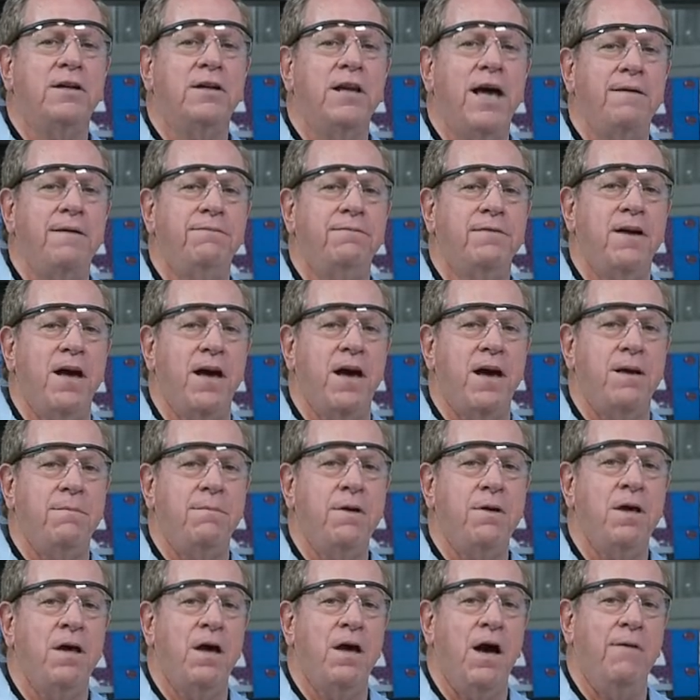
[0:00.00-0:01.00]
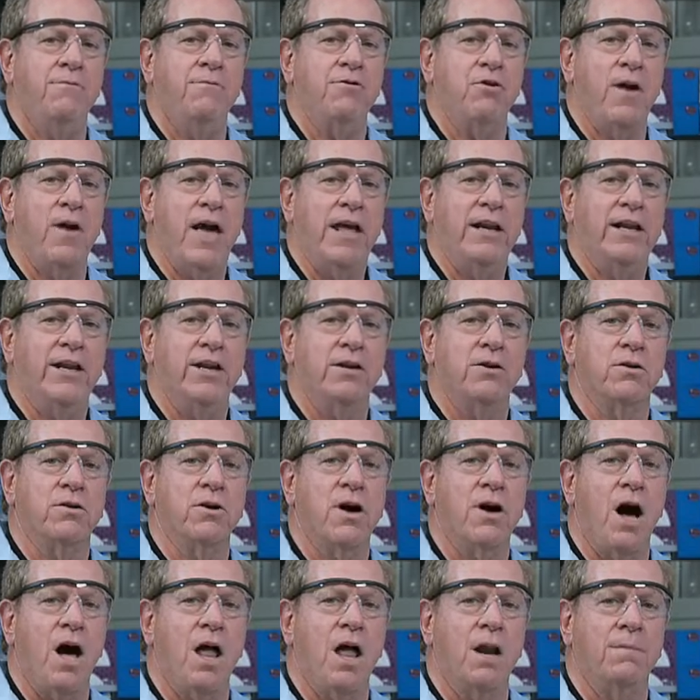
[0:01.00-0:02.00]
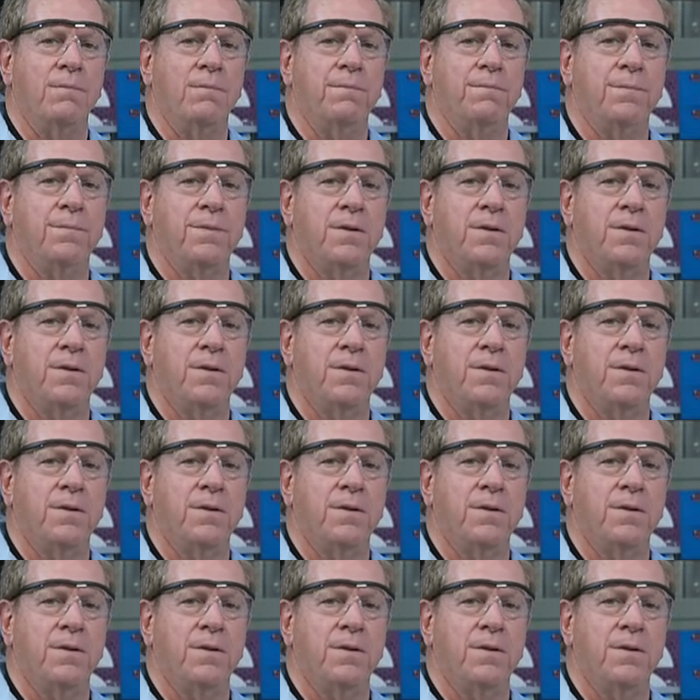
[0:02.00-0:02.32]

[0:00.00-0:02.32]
lifetime of your analytical column.